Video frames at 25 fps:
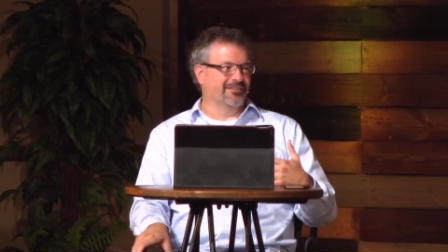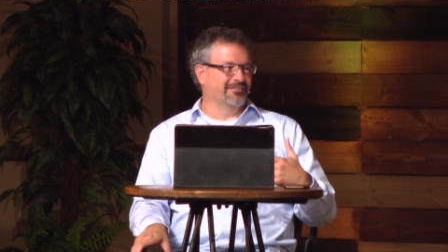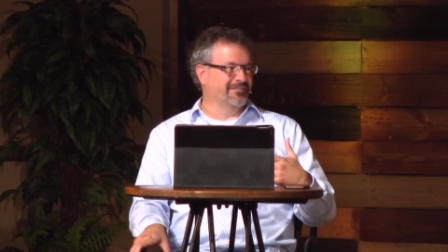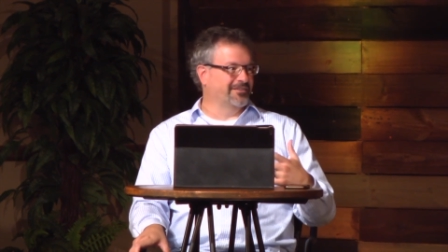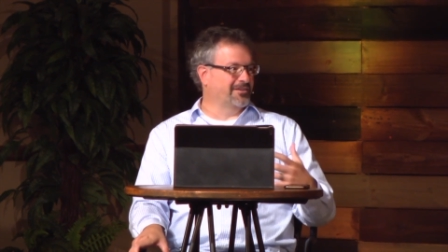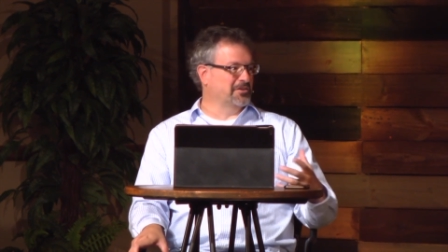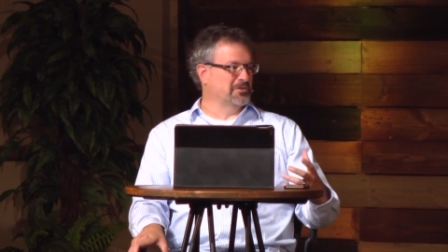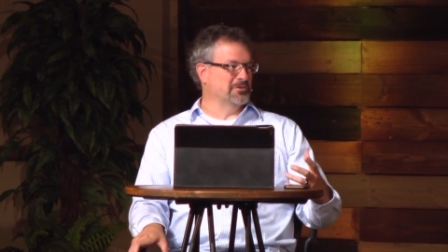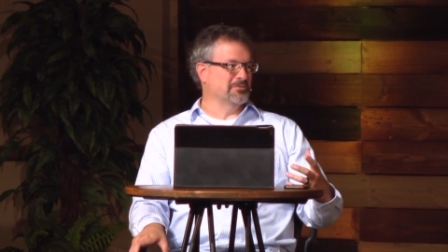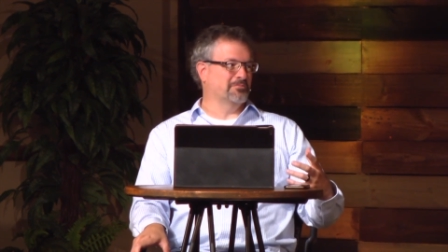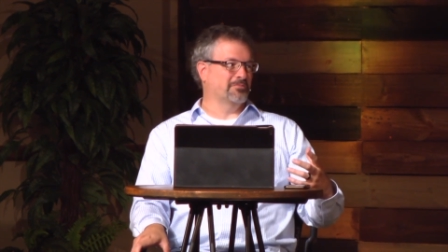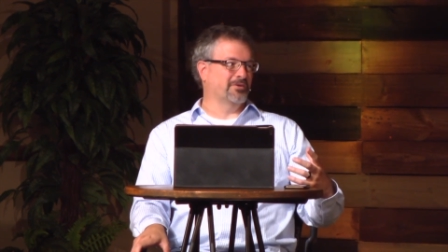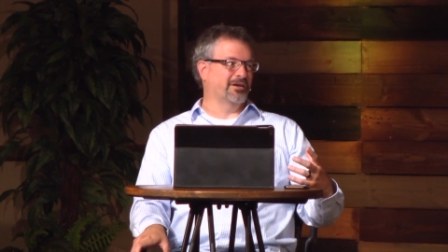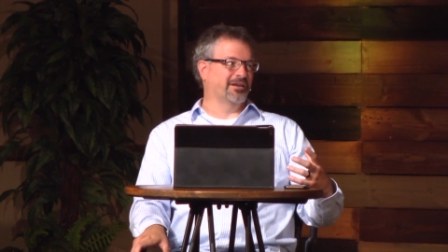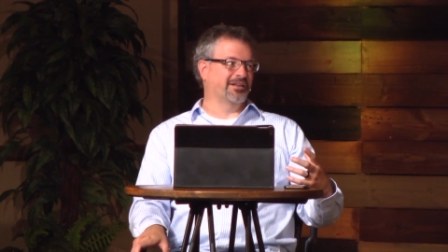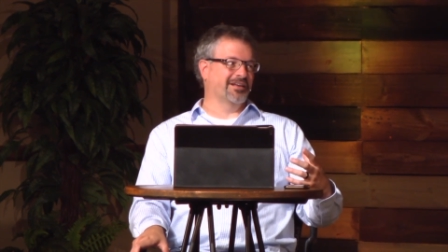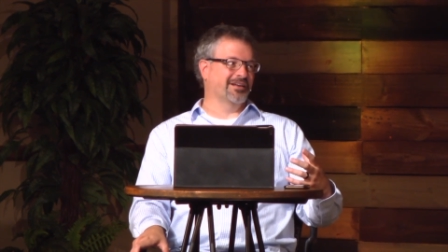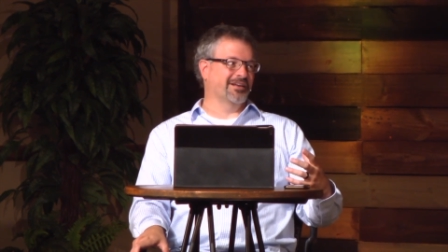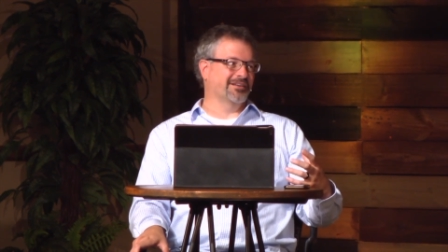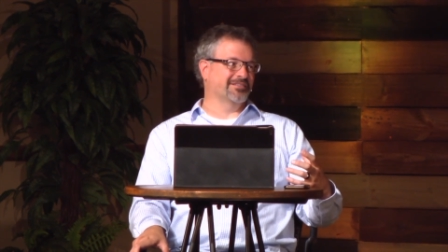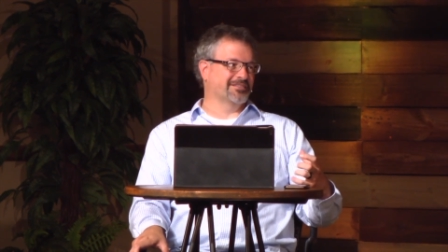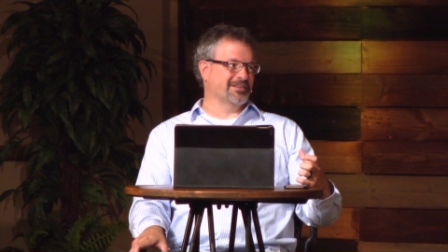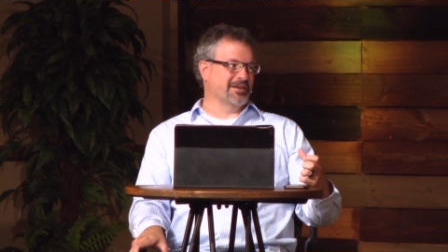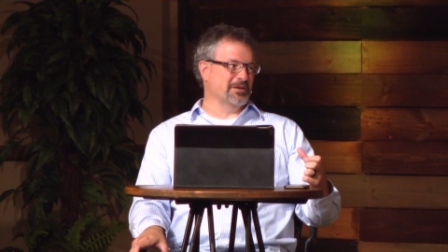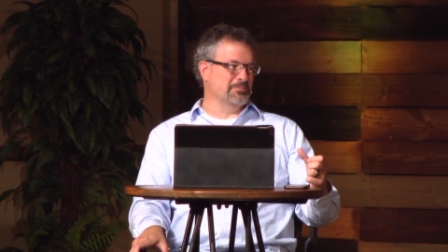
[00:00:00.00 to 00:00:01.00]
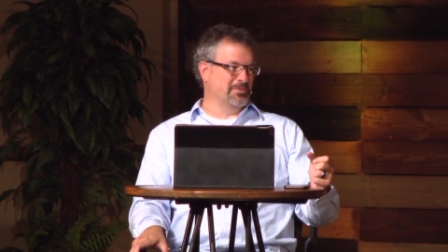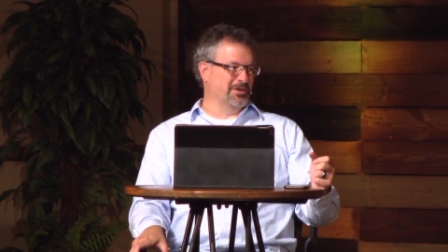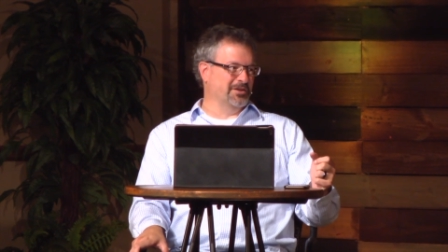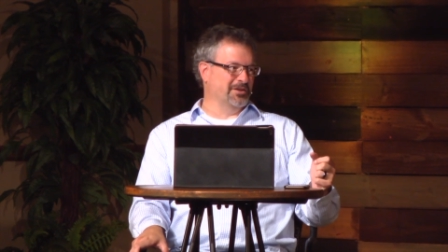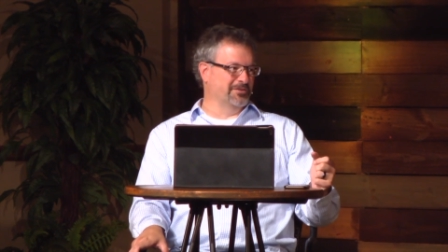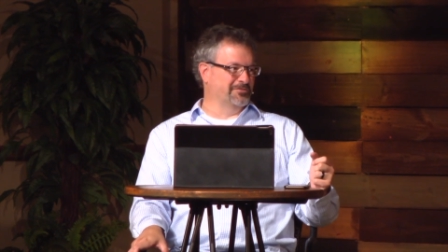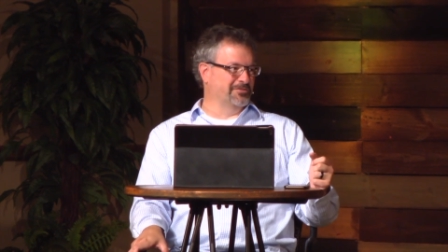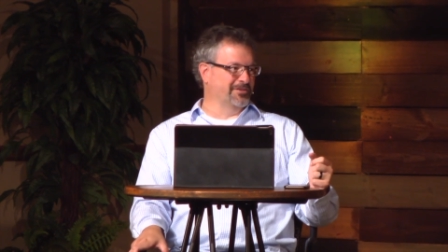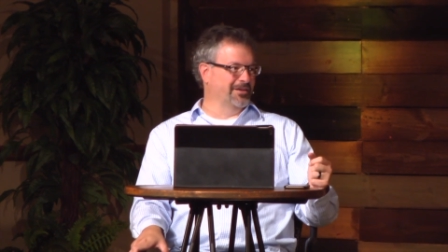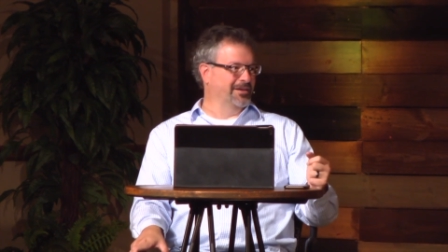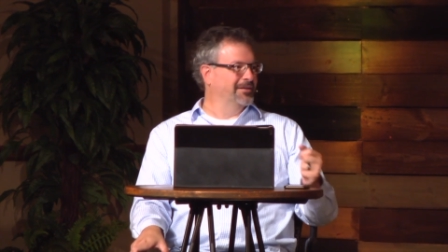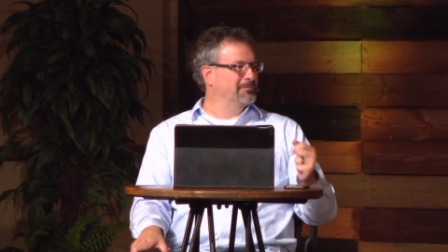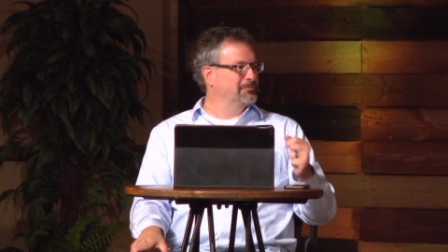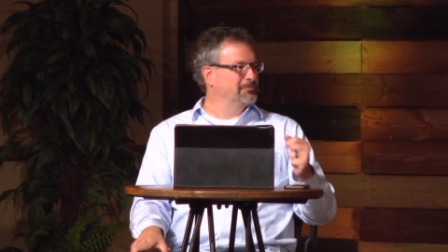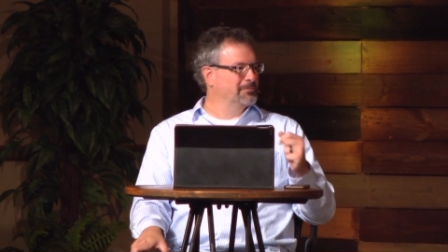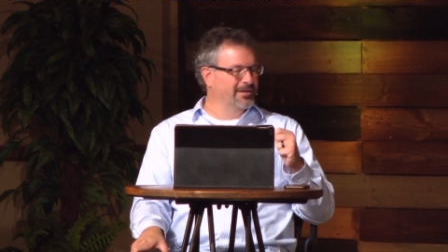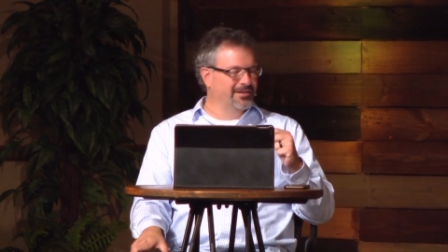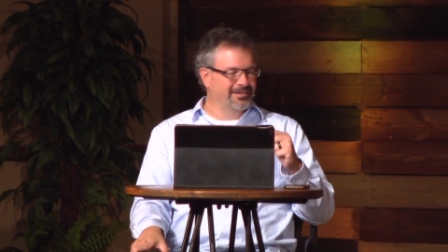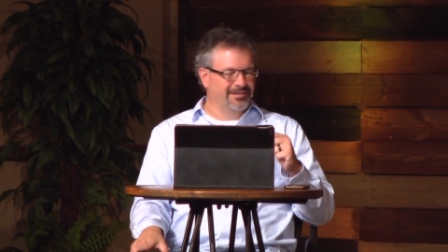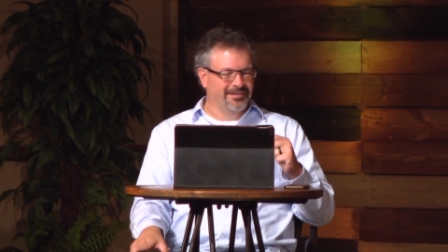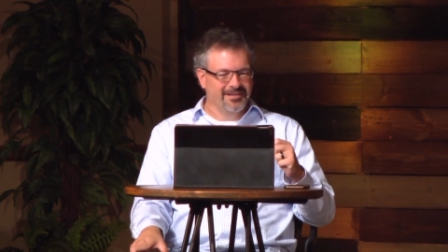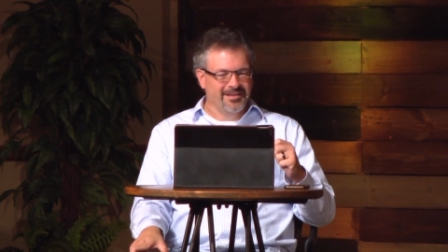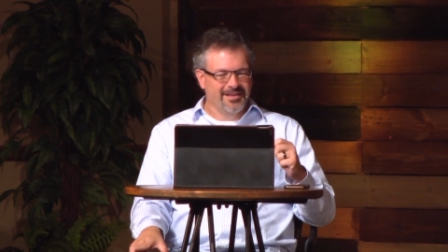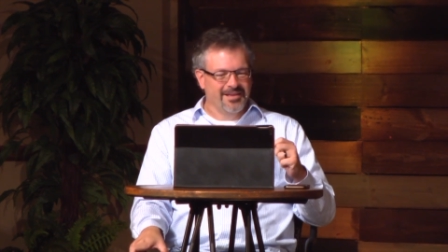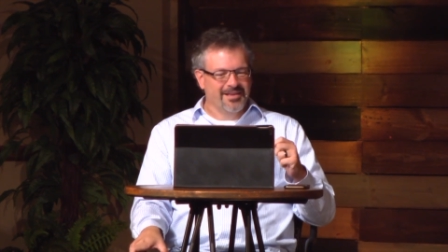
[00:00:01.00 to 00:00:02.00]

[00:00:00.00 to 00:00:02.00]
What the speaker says: Not everybody has that benefit, but